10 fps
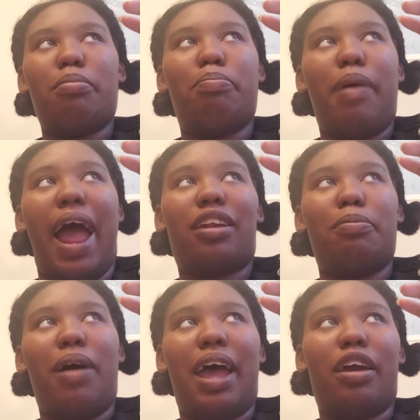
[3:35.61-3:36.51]

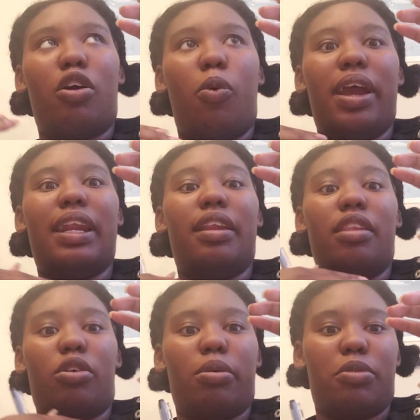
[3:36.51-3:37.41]
backed by a coin
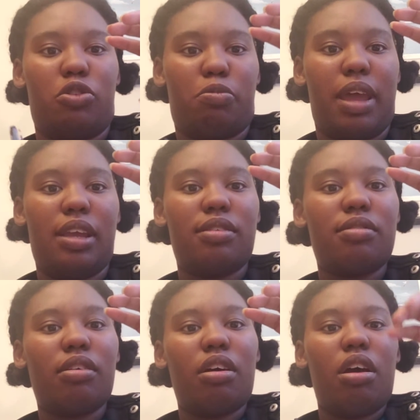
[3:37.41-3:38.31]
in the crypto
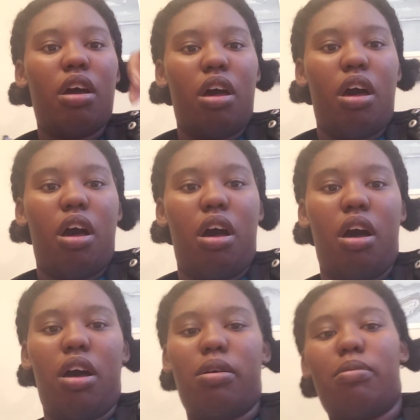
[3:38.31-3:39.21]
space.
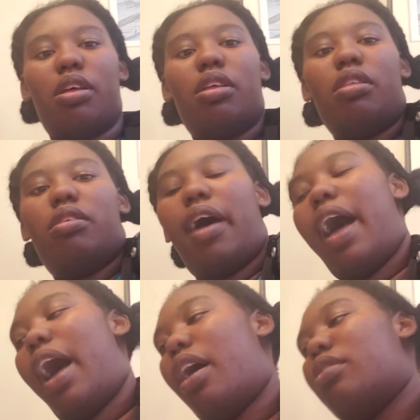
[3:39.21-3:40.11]
Um,
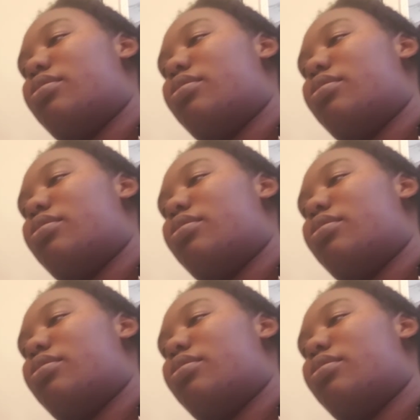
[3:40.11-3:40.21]
that,